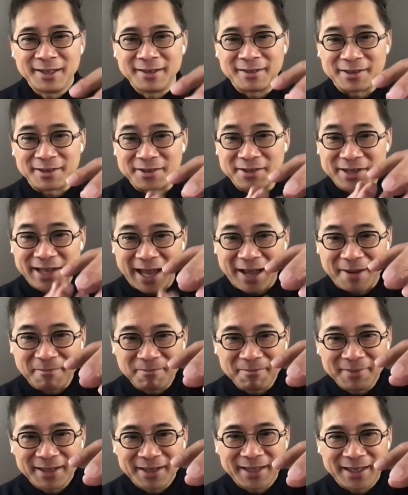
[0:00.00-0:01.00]
The
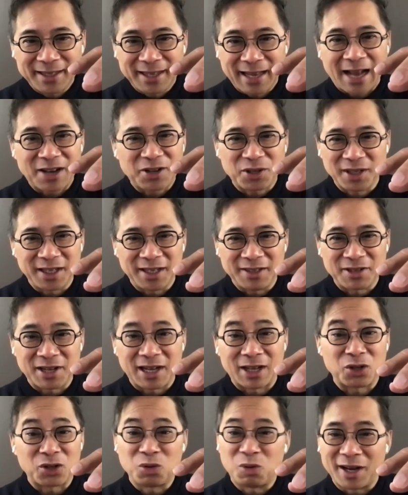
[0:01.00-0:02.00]
stem actually has
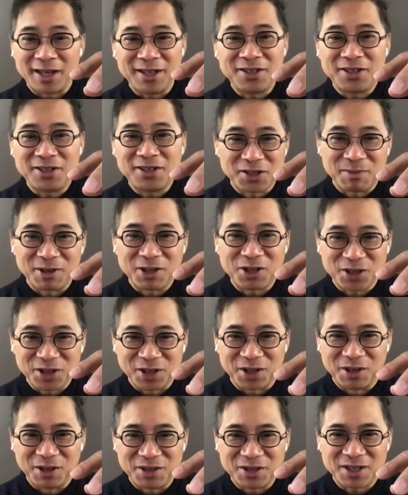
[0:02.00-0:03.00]
got twice as much of
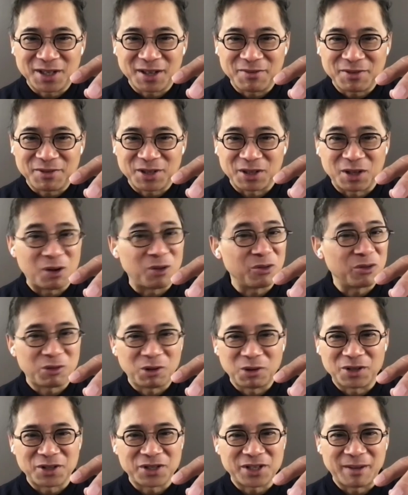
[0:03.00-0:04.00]
the good stuff, so don't
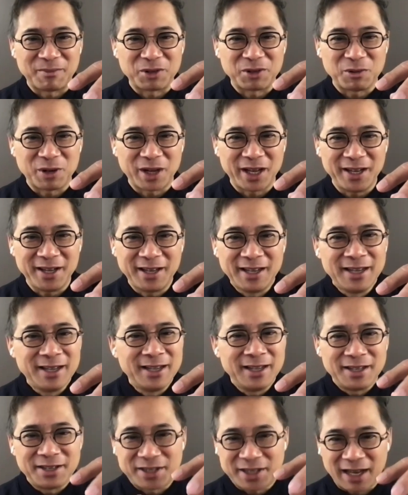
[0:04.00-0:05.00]
throw the stems away.
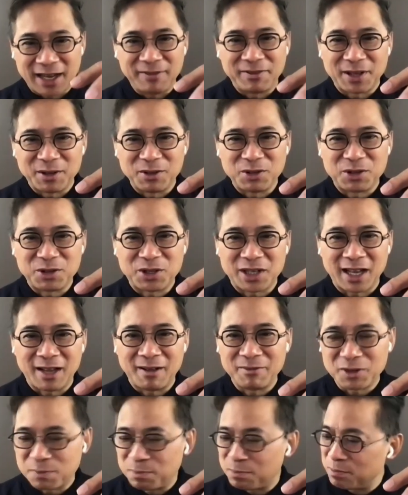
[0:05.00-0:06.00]
Save those
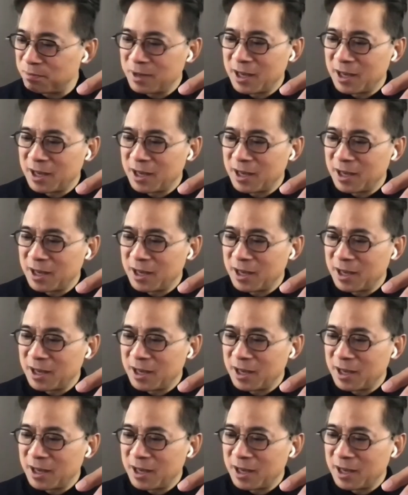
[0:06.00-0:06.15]
stems,